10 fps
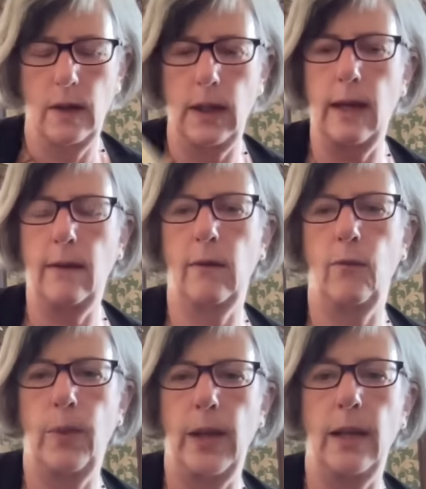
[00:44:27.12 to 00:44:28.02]
The Ace
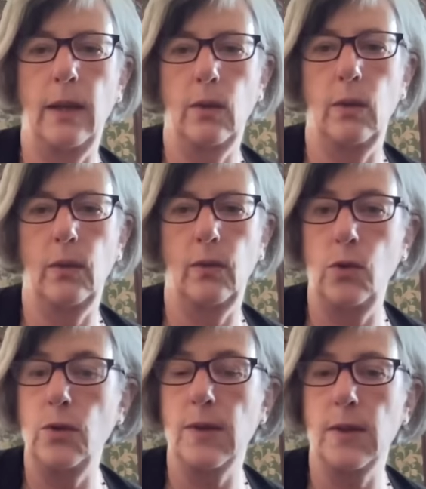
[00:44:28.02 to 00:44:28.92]
of Pentacles,
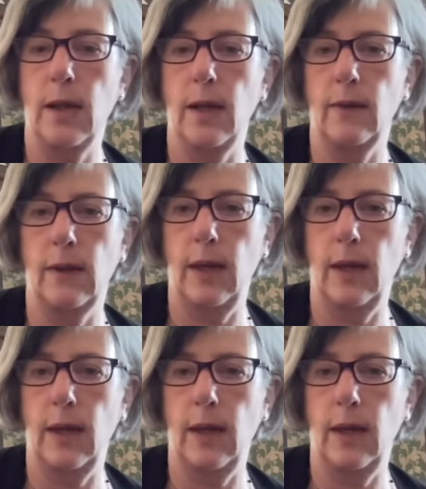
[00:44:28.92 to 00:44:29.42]
new starts.